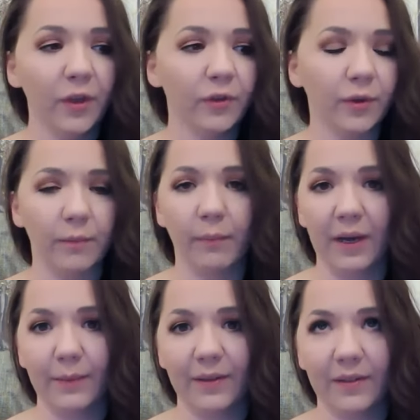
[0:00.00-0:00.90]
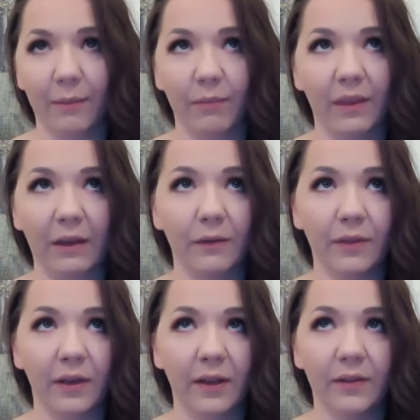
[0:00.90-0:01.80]
So it might be something on
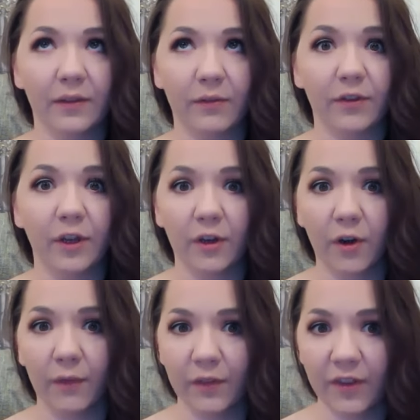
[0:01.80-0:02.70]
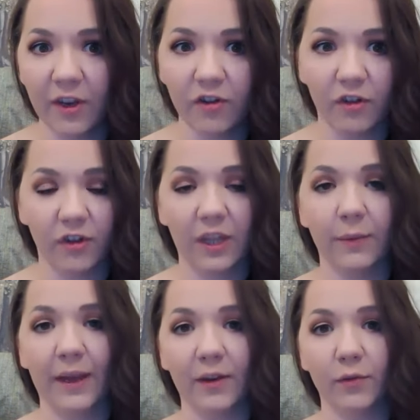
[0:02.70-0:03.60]
the lines of certain conversations that you
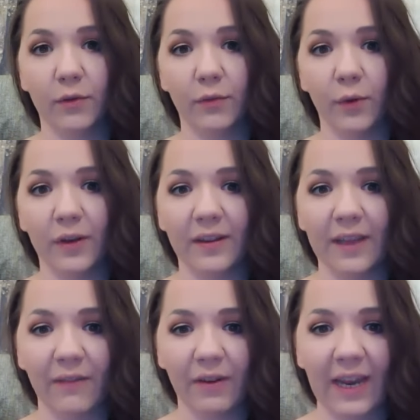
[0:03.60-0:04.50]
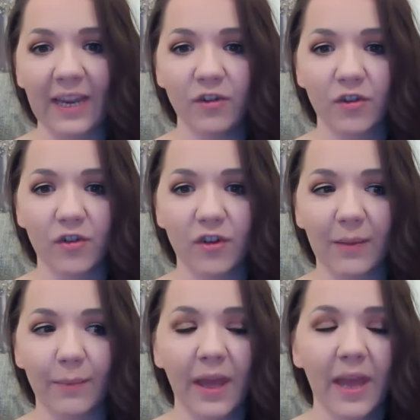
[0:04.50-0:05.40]
had to avoid in that relationship.